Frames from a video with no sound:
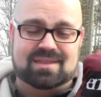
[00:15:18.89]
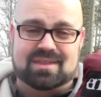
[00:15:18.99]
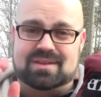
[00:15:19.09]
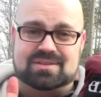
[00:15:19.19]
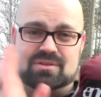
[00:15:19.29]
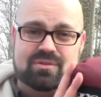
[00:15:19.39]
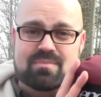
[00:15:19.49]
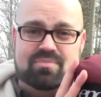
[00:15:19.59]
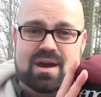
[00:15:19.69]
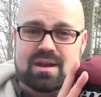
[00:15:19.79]
I think it's a
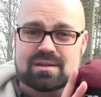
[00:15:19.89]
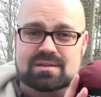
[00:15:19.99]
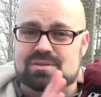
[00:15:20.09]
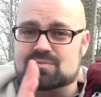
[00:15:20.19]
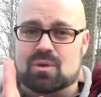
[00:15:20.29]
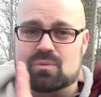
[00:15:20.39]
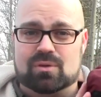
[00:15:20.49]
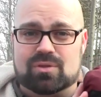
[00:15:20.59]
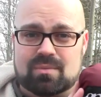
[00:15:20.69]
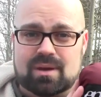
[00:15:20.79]
great product it's well
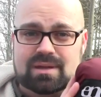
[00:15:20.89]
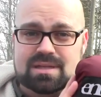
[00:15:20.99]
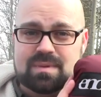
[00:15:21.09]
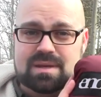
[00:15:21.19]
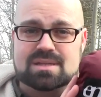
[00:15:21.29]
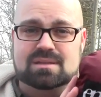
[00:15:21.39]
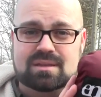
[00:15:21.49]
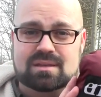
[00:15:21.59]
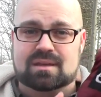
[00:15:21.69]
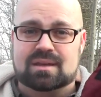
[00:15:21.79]
worth the money
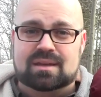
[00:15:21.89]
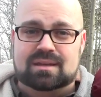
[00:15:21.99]
especially